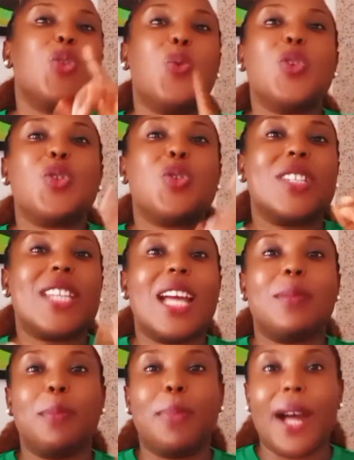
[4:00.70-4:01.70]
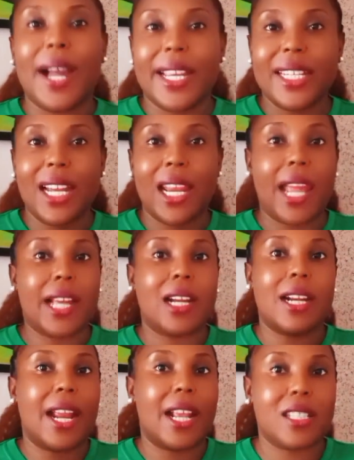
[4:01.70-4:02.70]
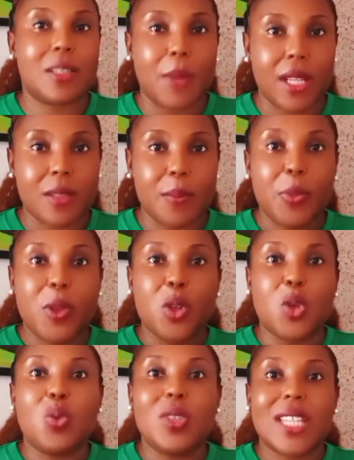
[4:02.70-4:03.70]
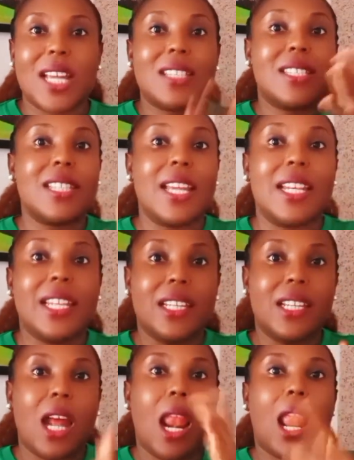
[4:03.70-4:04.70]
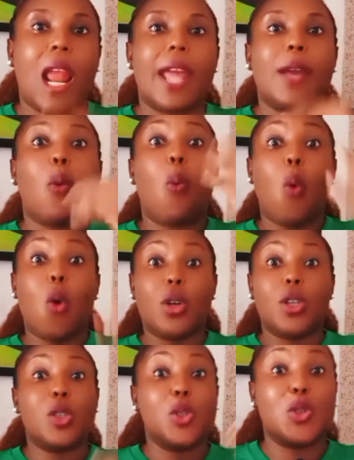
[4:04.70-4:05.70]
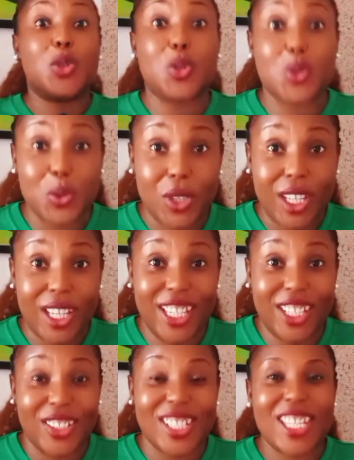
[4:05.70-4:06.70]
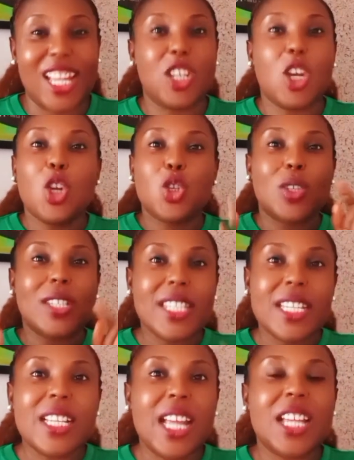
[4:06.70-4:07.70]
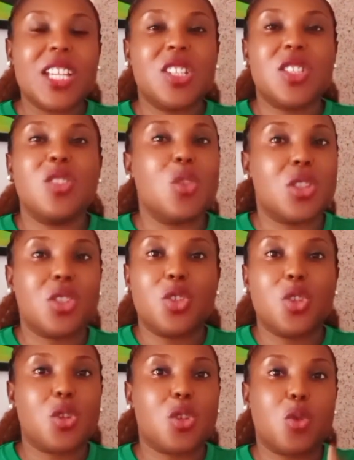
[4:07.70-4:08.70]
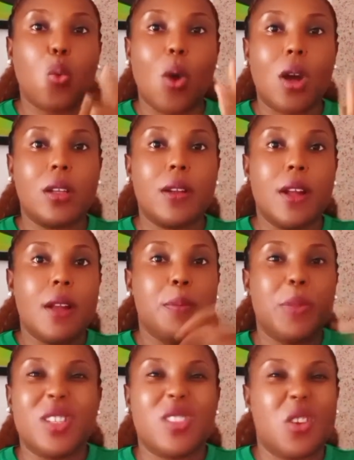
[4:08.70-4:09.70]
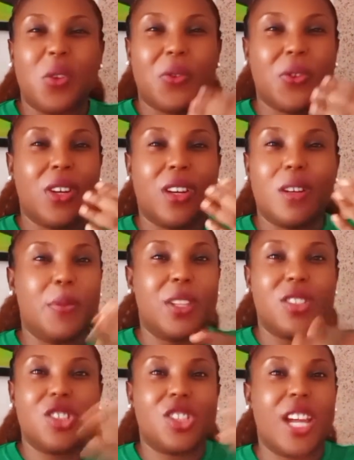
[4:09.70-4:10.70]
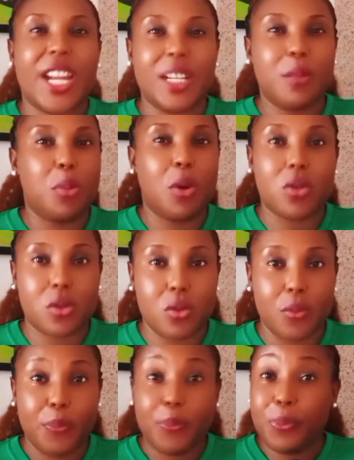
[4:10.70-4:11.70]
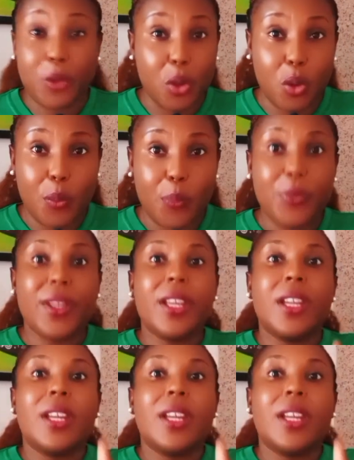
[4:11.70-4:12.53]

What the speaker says: So once you start buying like an expert, you will start selling like one, two, you understand. So thickener is not just one piece of the shine puzzle. No.